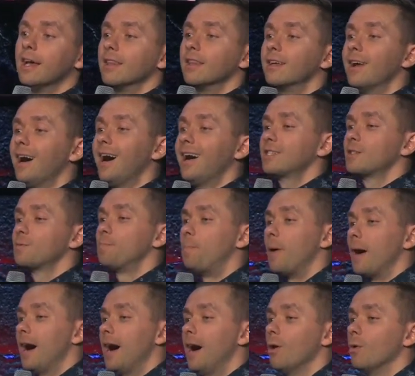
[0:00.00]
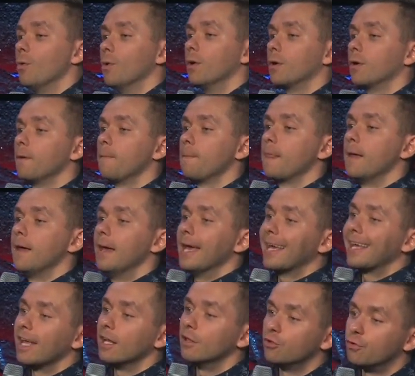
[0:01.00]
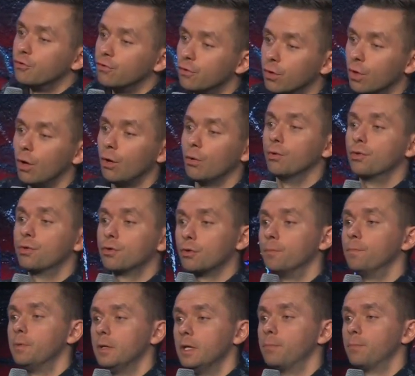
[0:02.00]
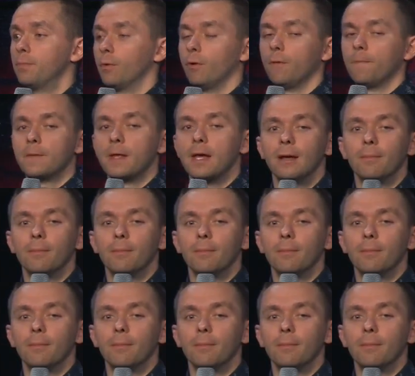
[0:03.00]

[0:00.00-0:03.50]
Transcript: God's power can flow through people.